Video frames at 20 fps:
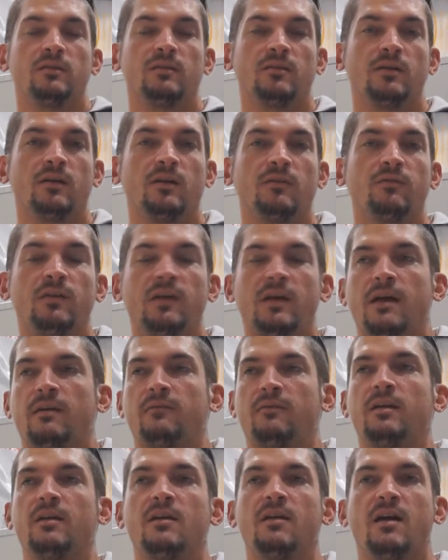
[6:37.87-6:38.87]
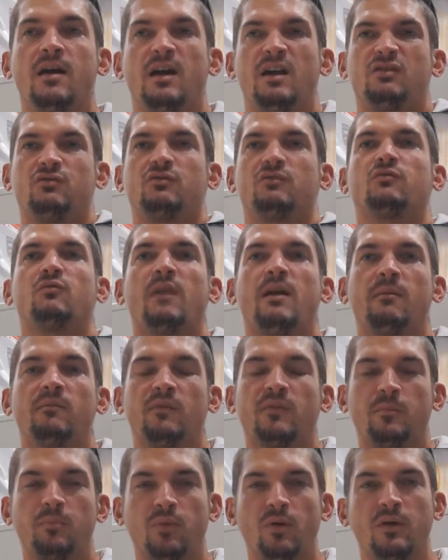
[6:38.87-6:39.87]
You know, if you have 100
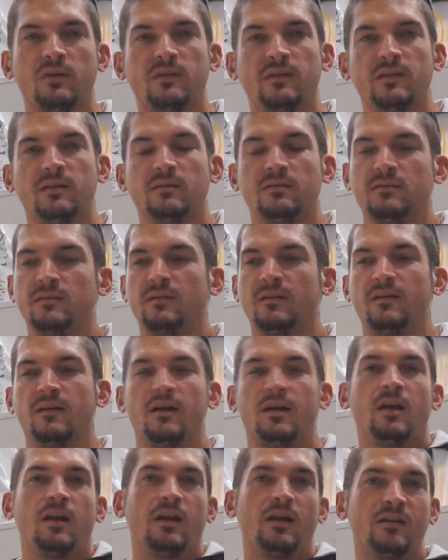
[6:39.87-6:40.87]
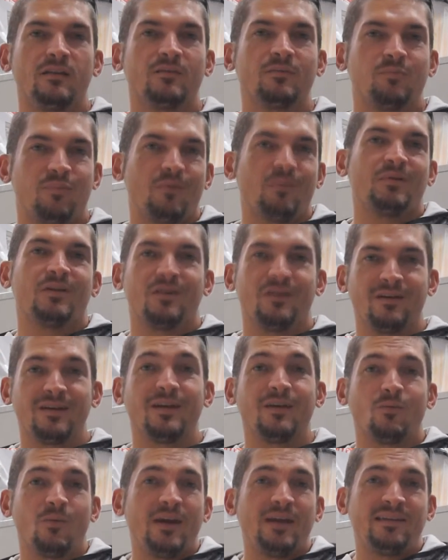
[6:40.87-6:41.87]
grams of protein, a lot is probably going to
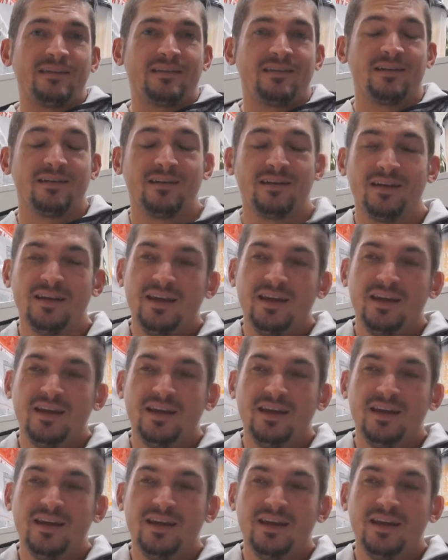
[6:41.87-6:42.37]
get wasted.